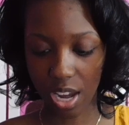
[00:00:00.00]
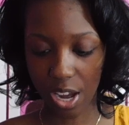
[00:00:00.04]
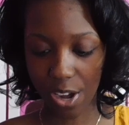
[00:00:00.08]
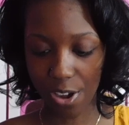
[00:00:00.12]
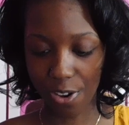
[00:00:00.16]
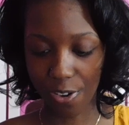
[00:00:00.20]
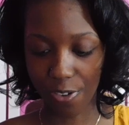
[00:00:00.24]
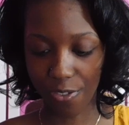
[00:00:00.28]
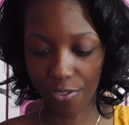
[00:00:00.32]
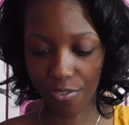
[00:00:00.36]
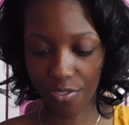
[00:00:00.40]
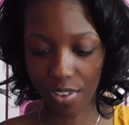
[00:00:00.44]

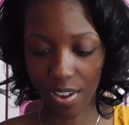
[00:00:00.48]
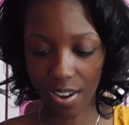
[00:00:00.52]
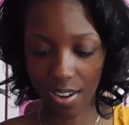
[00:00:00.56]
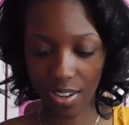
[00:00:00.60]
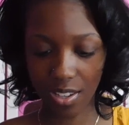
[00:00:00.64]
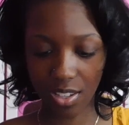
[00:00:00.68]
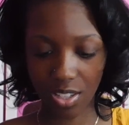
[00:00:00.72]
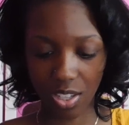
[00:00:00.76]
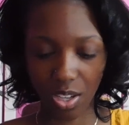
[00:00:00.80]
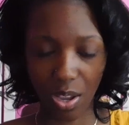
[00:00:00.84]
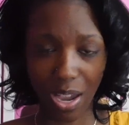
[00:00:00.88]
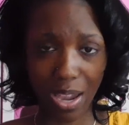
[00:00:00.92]
Get your
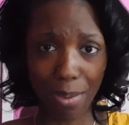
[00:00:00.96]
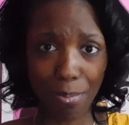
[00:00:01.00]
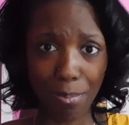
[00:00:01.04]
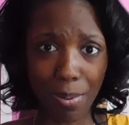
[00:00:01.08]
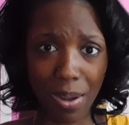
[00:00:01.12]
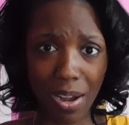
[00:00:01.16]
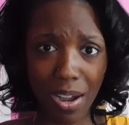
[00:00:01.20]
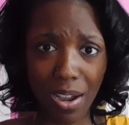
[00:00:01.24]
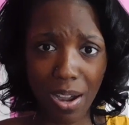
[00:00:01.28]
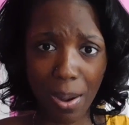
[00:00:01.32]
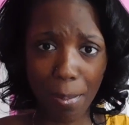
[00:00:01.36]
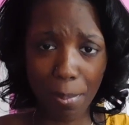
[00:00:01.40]
fix. So
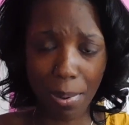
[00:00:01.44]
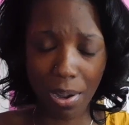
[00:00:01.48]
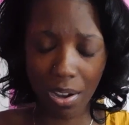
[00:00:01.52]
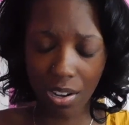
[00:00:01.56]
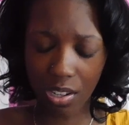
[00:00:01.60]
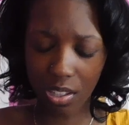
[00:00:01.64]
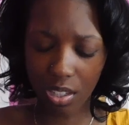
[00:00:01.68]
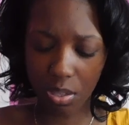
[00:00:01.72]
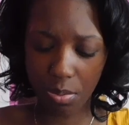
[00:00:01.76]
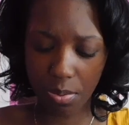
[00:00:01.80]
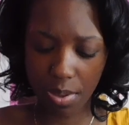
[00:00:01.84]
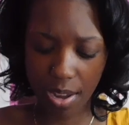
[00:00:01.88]

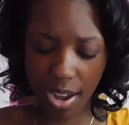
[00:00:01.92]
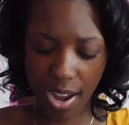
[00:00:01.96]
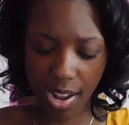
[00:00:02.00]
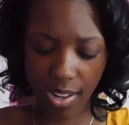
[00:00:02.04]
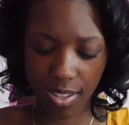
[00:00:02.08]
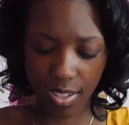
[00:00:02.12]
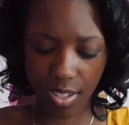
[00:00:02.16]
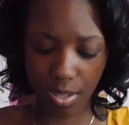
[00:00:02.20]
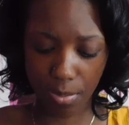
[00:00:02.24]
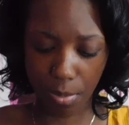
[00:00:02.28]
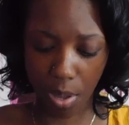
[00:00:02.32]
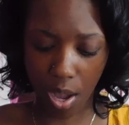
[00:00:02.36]
apparently we
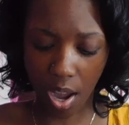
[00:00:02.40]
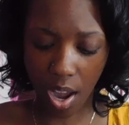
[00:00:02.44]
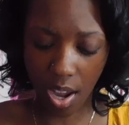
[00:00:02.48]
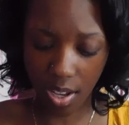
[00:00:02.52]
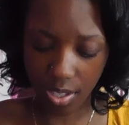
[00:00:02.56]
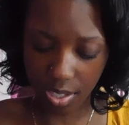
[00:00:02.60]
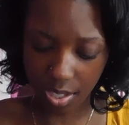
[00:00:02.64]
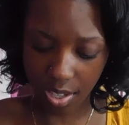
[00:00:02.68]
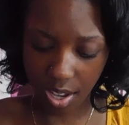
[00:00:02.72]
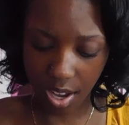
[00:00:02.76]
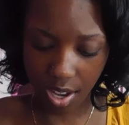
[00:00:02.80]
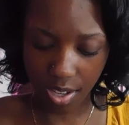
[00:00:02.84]
got some
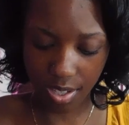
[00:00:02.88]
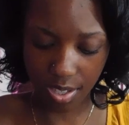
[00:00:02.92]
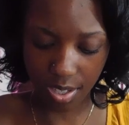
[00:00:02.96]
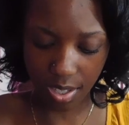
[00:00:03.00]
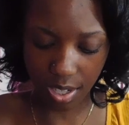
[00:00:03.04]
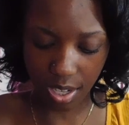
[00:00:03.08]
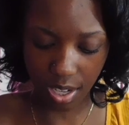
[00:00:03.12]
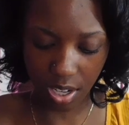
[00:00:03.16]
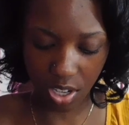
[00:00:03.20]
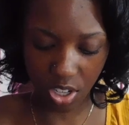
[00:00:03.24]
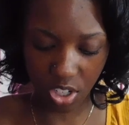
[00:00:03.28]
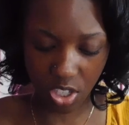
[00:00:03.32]
hot
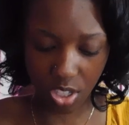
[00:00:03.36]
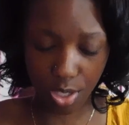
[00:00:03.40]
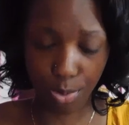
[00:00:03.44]
sauce in here,